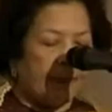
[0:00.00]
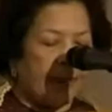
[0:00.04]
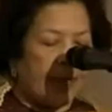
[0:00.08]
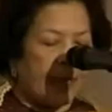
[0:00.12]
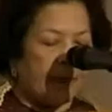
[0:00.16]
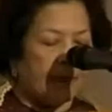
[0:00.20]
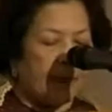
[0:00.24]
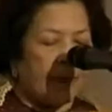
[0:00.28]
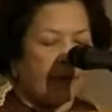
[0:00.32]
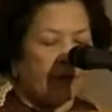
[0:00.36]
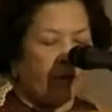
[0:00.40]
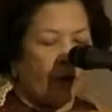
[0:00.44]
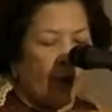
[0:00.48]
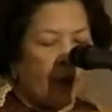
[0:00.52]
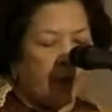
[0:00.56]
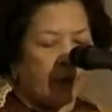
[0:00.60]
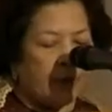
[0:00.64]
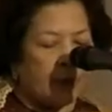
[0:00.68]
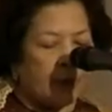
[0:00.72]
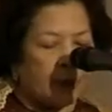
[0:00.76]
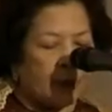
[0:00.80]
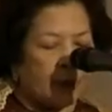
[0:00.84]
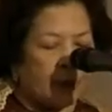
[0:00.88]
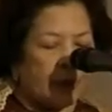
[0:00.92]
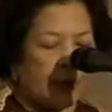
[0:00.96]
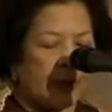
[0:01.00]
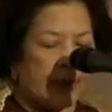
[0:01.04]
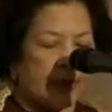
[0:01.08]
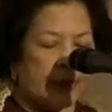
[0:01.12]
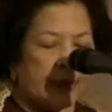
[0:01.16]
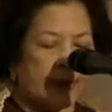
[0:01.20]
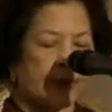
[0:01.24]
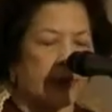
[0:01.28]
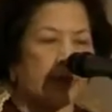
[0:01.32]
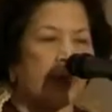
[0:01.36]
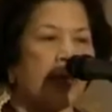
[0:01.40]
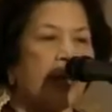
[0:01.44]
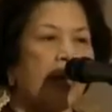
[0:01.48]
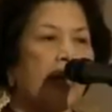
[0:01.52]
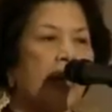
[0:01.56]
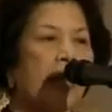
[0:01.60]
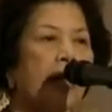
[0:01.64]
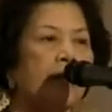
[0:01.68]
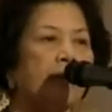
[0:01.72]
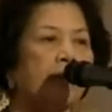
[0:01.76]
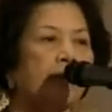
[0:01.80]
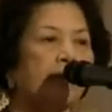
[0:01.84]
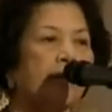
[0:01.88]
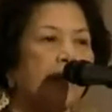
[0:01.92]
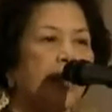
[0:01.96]
made by former students
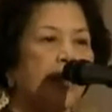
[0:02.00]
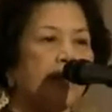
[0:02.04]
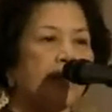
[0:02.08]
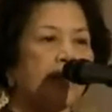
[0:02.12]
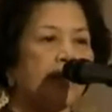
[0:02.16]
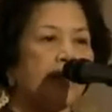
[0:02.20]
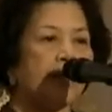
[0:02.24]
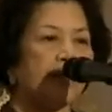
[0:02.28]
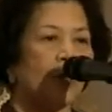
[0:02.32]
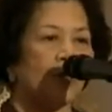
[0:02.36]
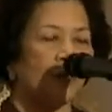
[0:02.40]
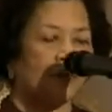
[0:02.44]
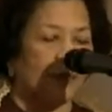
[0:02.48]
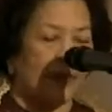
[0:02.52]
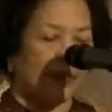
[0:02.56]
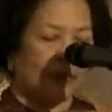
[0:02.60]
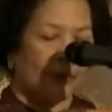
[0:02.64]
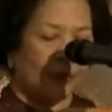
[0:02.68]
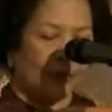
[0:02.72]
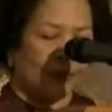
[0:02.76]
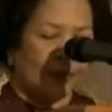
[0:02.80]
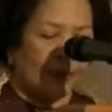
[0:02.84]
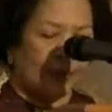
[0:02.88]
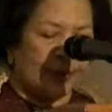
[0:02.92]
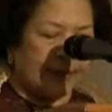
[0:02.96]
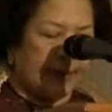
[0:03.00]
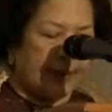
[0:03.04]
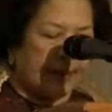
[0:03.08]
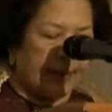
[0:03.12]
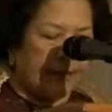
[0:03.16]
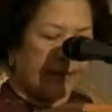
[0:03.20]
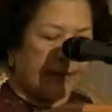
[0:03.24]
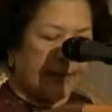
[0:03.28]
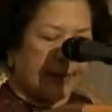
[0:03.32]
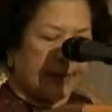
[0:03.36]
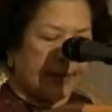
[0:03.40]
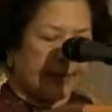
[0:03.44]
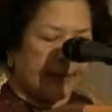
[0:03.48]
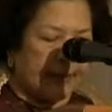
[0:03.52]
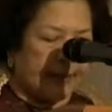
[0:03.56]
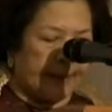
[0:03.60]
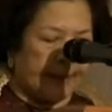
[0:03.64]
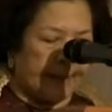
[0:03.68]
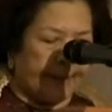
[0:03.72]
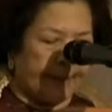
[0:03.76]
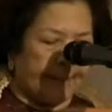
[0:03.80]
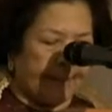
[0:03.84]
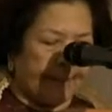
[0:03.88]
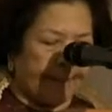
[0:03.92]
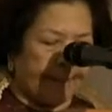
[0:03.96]
and friends of Datuk Sri Salvamani.
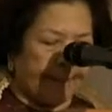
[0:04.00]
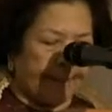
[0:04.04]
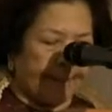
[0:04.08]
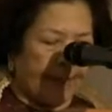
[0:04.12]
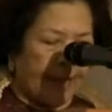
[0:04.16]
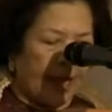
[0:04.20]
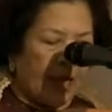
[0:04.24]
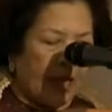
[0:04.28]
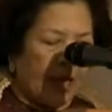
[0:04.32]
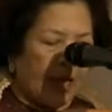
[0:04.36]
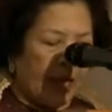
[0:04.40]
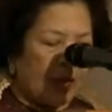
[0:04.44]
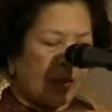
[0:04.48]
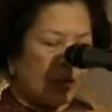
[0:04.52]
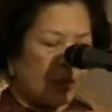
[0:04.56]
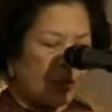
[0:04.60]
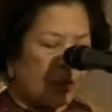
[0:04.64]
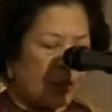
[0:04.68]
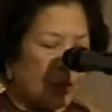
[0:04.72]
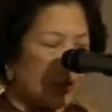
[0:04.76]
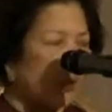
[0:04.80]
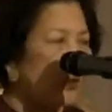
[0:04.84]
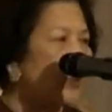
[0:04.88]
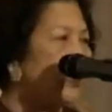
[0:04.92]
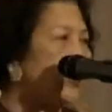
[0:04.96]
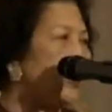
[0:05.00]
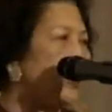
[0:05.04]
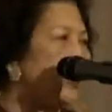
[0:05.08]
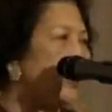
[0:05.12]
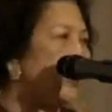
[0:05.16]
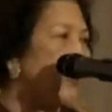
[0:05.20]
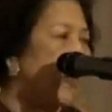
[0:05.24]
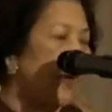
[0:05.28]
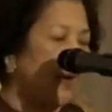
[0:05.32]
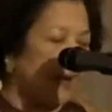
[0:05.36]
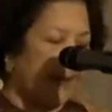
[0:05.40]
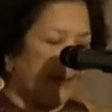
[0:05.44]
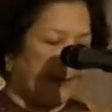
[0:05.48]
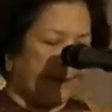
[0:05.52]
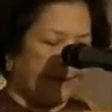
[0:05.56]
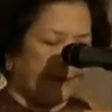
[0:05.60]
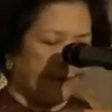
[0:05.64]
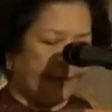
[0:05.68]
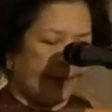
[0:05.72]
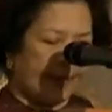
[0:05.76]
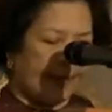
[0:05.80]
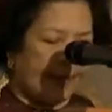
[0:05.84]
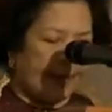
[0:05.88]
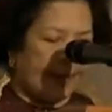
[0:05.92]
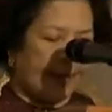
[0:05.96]
You know who you are,
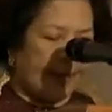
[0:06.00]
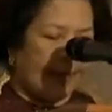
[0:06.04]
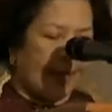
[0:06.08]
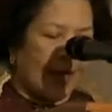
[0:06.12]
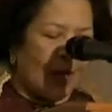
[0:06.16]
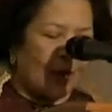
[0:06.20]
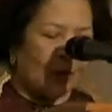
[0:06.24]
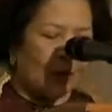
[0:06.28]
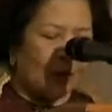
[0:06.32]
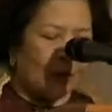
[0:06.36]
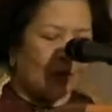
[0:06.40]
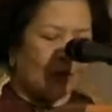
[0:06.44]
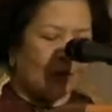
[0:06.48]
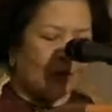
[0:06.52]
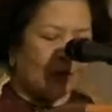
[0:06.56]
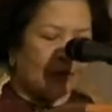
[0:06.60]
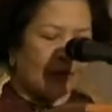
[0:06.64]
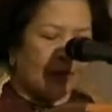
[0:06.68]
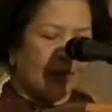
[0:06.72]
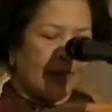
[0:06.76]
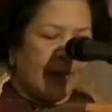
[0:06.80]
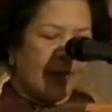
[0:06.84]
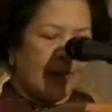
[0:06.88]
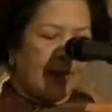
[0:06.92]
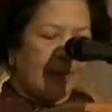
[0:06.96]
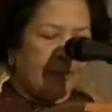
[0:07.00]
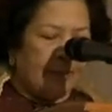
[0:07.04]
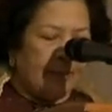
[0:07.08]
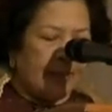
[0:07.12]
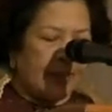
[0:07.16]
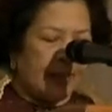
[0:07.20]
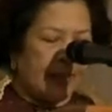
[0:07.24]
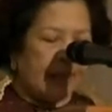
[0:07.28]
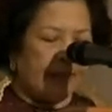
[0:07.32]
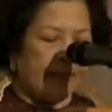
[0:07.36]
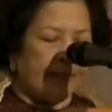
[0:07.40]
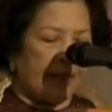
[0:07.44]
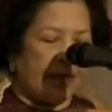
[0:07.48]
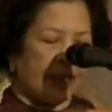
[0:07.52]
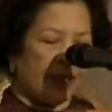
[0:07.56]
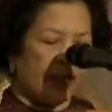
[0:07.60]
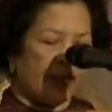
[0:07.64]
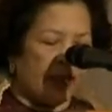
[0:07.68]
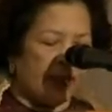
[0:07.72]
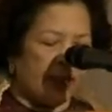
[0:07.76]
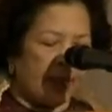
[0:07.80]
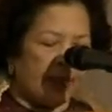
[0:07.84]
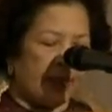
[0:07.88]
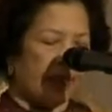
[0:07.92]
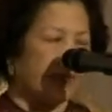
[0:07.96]
and I will not be
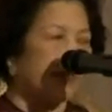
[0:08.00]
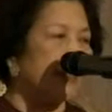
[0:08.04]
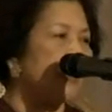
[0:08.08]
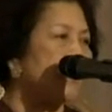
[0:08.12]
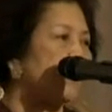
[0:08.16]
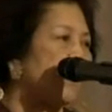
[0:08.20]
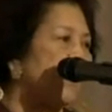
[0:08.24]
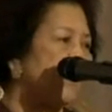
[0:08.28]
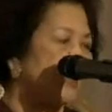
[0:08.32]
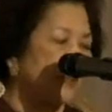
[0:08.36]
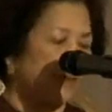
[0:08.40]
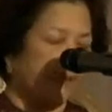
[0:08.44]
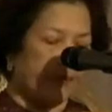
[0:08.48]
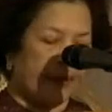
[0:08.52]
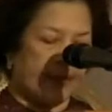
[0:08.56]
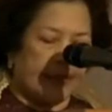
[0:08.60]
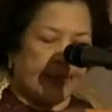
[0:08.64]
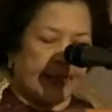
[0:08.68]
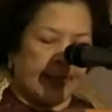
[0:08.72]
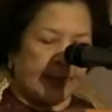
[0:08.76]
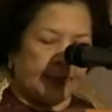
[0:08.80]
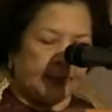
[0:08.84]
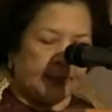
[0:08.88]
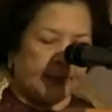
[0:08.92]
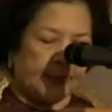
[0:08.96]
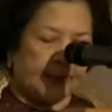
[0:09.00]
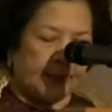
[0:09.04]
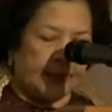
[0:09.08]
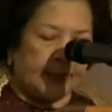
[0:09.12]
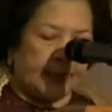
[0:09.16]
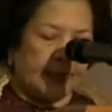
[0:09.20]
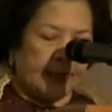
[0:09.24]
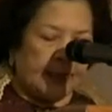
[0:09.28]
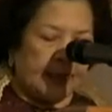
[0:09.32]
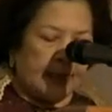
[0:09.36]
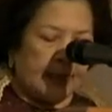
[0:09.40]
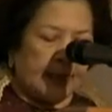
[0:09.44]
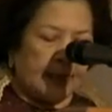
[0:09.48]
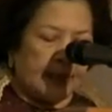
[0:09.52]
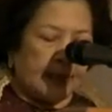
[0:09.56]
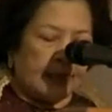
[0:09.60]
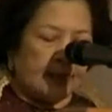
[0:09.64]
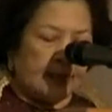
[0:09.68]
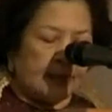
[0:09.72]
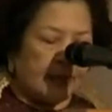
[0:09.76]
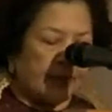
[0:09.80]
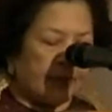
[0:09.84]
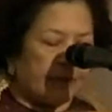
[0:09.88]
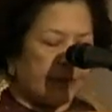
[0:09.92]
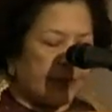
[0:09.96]
mentioning specific names.
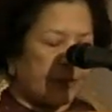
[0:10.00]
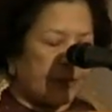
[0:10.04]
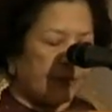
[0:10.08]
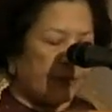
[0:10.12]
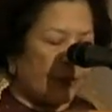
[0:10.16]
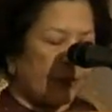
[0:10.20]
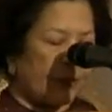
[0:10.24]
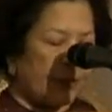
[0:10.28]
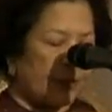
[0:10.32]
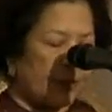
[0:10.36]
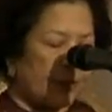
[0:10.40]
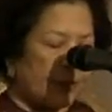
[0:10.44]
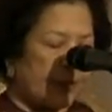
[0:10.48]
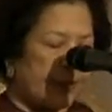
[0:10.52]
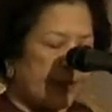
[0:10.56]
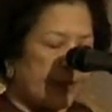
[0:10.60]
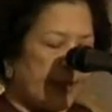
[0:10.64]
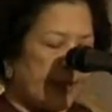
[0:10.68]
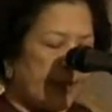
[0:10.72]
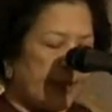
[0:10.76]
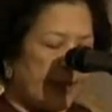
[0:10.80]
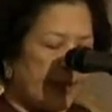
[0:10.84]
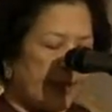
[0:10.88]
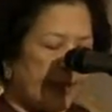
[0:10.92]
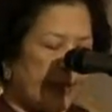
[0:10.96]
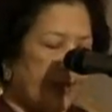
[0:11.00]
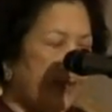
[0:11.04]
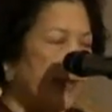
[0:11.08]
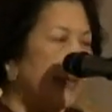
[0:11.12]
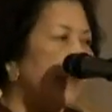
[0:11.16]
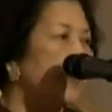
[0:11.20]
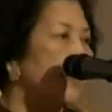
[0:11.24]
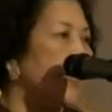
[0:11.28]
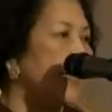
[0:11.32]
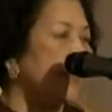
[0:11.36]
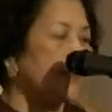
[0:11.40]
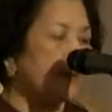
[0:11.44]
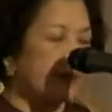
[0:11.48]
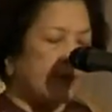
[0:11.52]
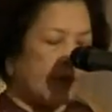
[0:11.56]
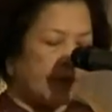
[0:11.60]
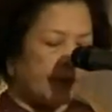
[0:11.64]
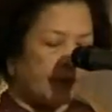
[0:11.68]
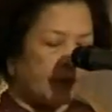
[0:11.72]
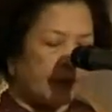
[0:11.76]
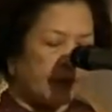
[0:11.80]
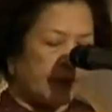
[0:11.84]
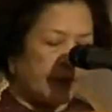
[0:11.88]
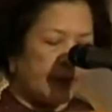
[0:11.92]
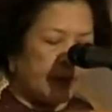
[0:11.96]
Suffice for me to say that
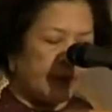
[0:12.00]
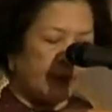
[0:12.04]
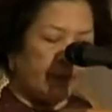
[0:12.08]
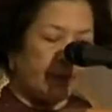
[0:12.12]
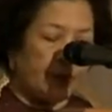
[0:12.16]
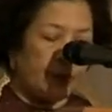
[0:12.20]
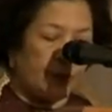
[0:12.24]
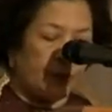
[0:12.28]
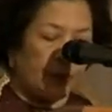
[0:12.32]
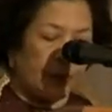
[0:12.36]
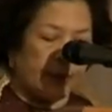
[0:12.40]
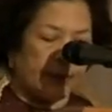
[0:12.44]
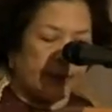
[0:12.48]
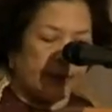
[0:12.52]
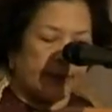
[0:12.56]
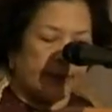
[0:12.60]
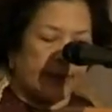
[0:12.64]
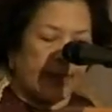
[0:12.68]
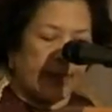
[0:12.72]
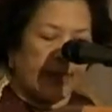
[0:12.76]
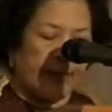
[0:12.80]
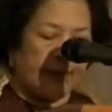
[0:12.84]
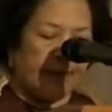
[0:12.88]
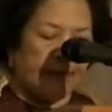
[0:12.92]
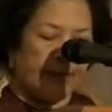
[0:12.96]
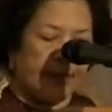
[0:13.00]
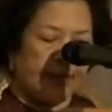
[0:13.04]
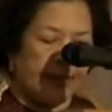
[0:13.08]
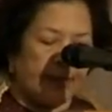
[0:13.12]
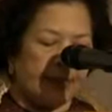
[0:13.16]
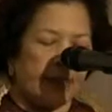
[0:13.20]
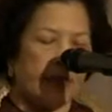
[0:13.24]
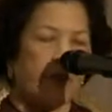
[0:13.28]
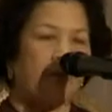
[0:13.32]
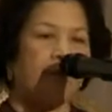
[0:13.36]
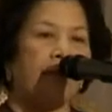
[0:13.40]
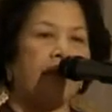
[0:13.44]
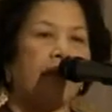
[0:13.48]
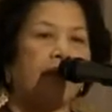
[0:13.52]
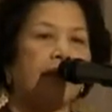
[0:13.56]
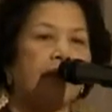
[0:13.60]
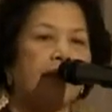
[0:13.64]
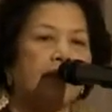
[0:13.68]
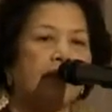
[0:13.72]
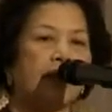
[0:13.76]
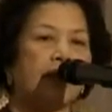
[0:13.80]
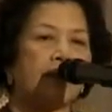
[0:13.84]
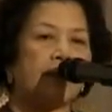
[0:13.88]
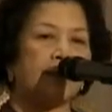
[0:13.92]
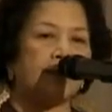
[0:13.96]
several individuals had made very
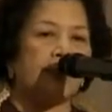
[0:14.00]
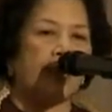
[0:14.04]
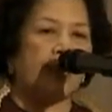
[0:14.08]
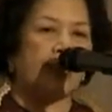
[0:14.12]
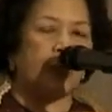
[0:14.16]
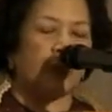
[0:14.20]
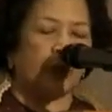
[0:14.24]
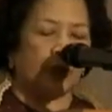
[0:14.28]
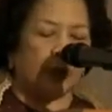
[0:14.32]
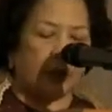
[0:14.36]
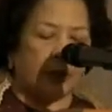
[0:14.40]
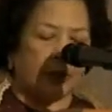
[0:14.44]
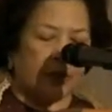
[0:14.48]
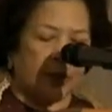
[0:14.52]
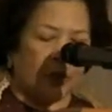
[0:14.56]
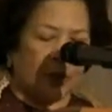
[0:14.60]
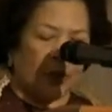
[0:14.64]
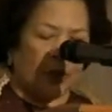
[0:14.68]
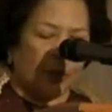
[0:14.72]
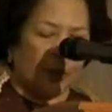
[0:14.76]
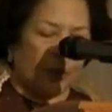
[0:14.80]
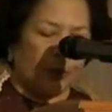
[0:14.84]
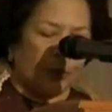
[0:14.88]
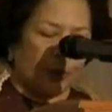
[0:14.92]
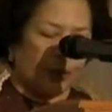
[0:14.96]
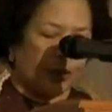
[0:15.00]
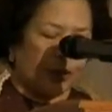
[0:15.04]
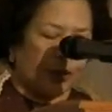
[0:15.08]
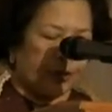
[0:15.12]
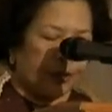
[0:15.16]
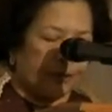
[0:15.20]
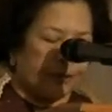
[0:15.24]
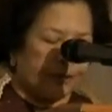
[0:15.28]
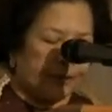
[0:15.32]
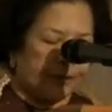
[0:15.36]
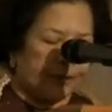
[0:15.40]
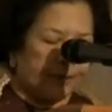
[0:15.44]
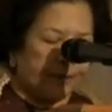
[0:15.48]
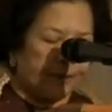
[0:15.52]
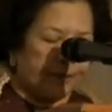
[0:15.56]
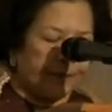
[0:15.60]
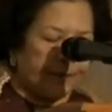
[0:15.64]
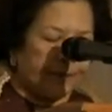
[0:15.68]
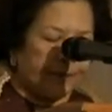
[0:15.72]
substantial contributions.